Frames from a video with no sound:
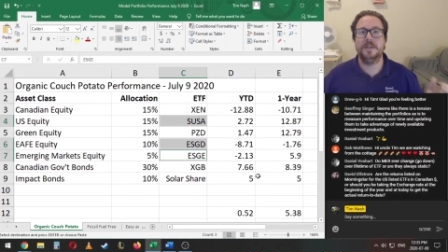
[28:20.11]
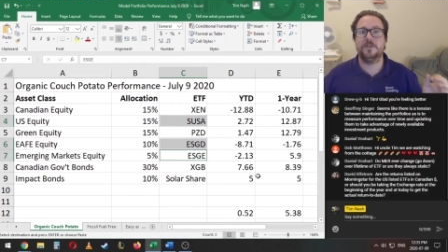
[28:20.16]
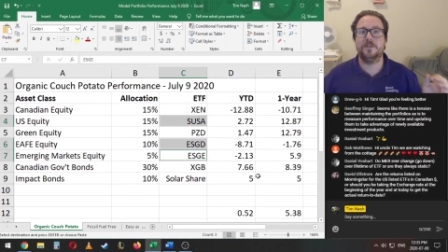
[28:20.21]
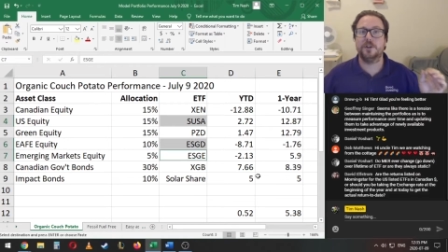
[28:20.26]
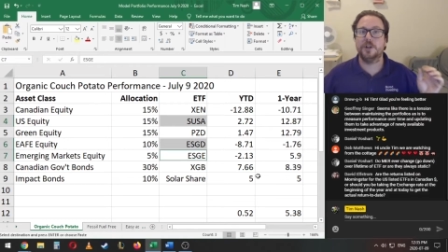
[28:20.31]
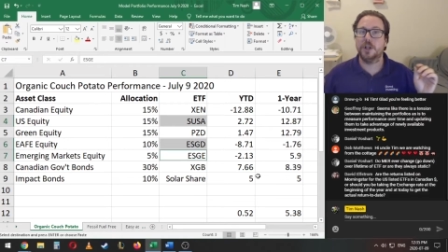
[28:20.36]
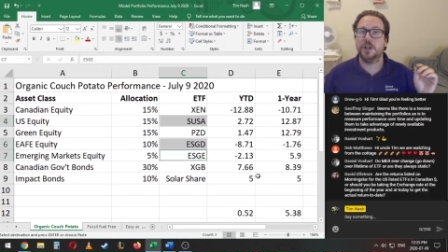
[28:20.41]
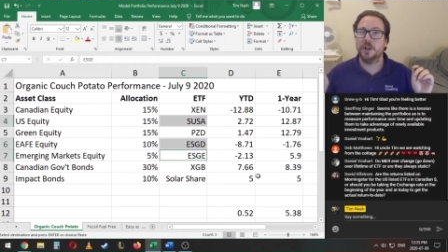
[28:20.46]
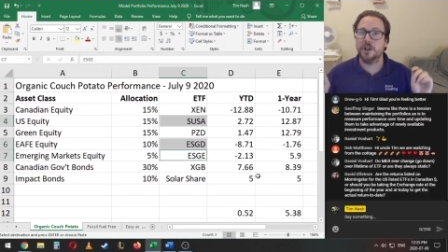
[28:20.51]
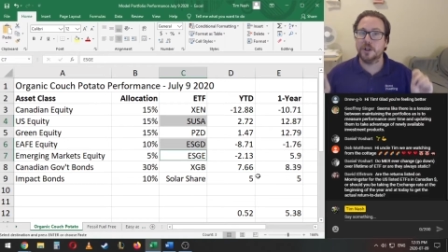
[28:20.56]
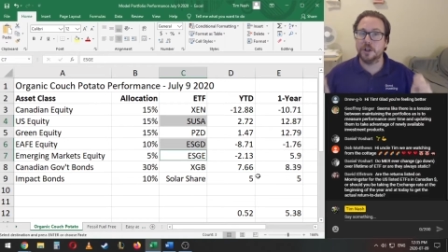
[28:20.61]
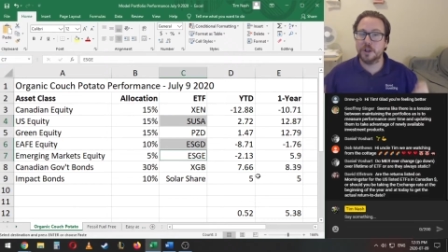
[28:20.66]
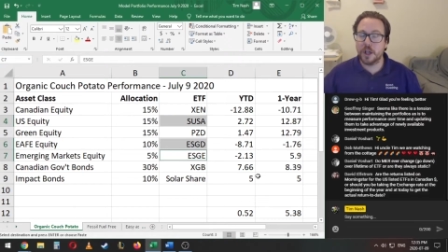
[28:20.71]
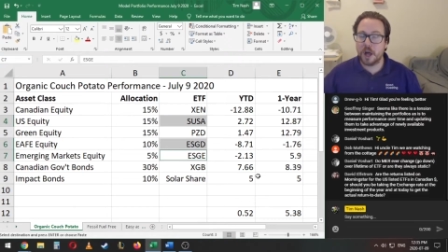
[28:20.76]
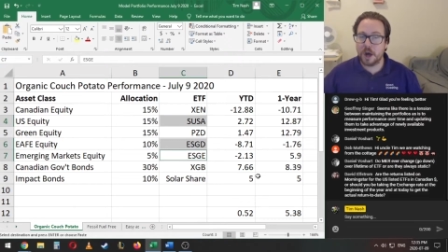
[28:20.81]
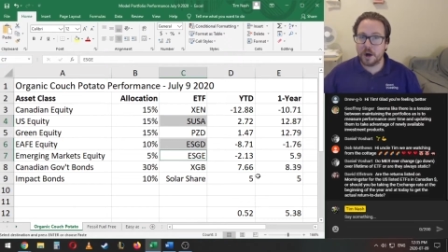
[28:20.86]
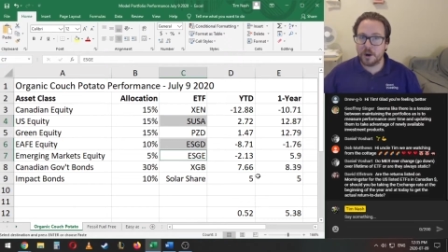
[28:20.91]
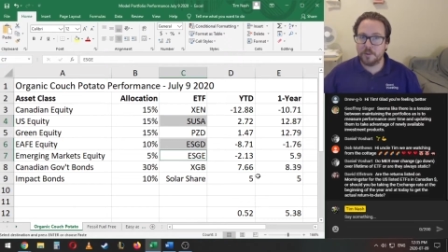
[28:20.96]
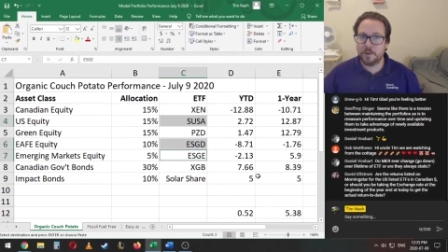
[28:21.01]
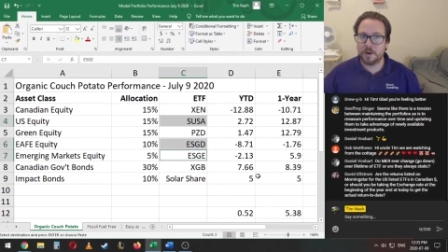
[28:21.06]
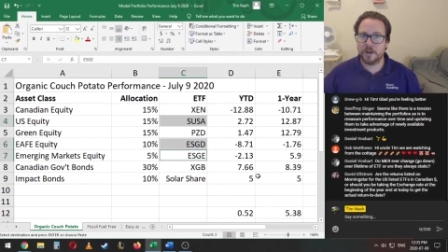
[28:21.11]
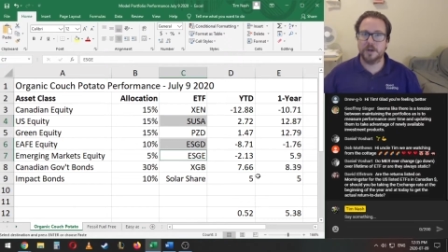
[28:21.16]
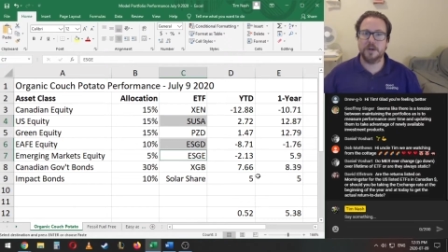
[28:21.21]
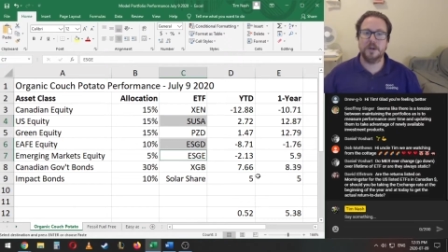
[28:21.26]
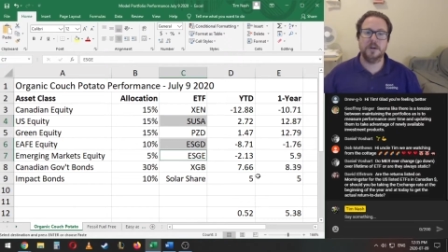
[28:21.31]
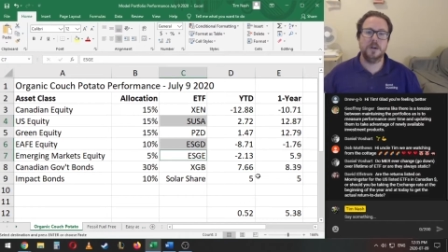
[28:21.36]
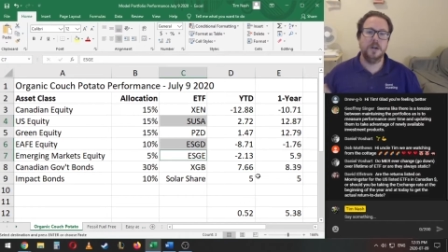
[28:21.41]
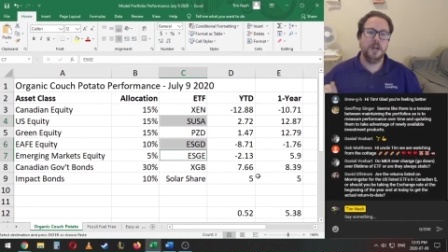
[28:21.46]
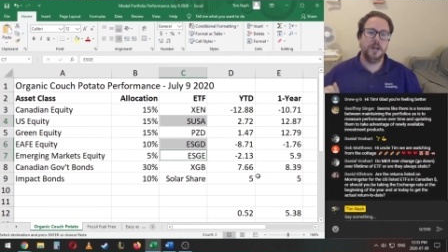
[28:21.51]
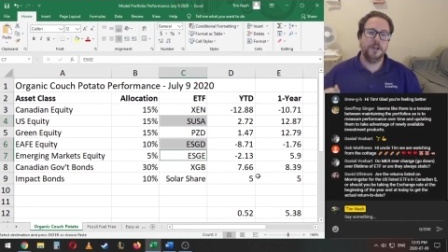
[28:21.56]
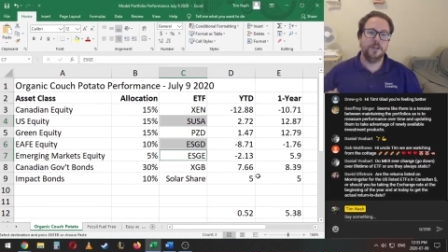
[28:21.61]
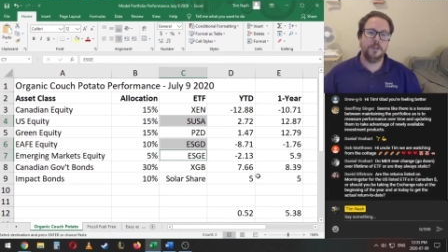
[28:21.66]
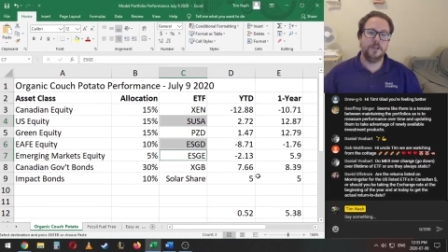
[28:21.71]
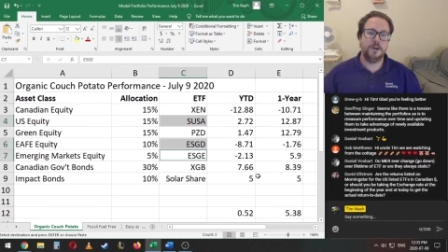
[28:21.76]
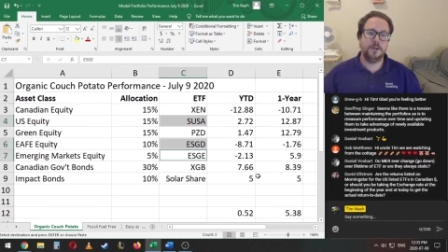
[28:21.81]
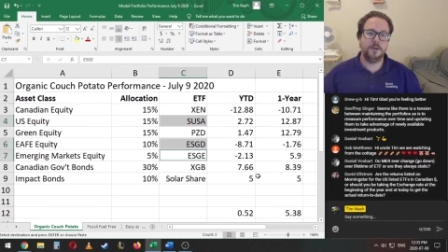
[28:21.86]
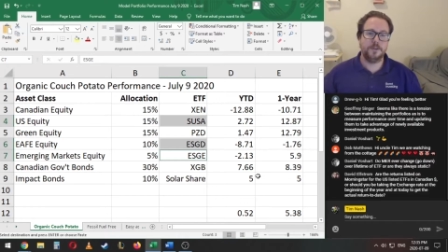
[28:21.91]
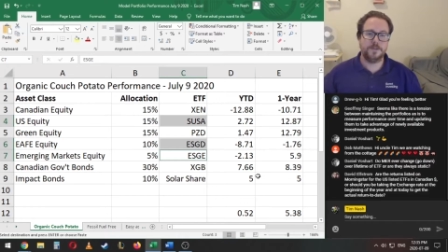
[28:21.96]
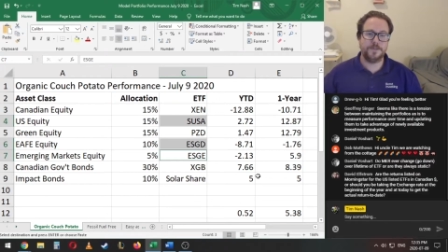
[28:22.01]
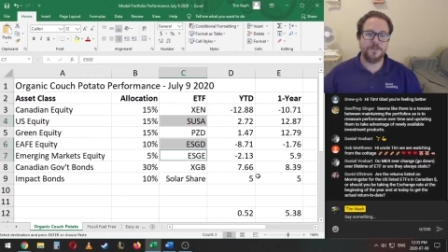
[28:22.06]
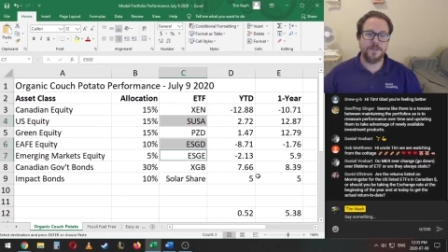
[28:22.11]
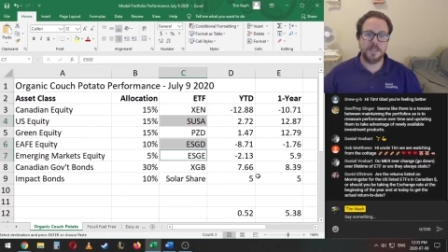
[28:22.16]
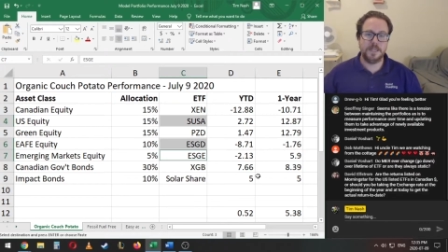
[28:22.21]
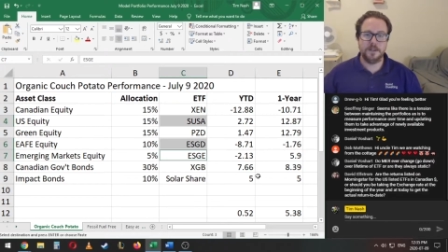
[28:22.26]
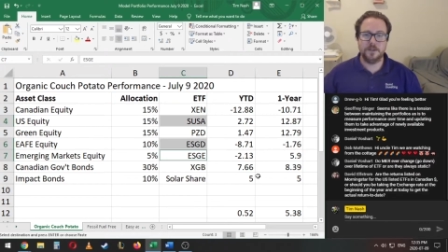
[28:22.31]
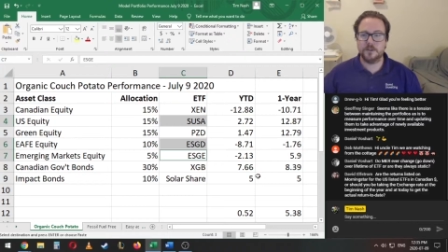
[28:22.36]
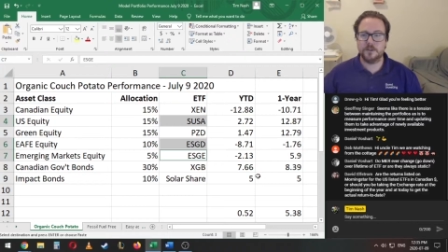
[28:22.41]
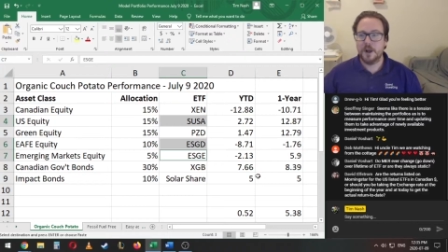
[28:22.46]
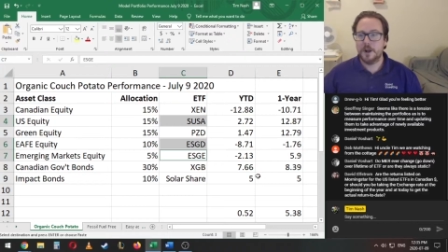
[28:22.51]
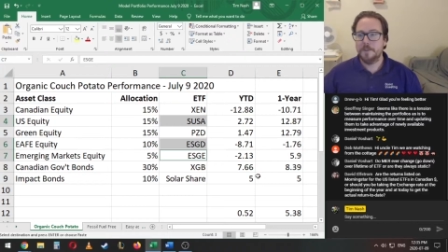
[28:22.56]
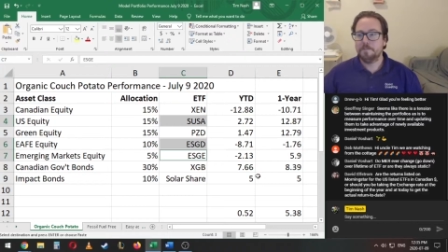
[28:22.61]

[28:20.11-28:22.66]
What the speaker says: to lower those fees.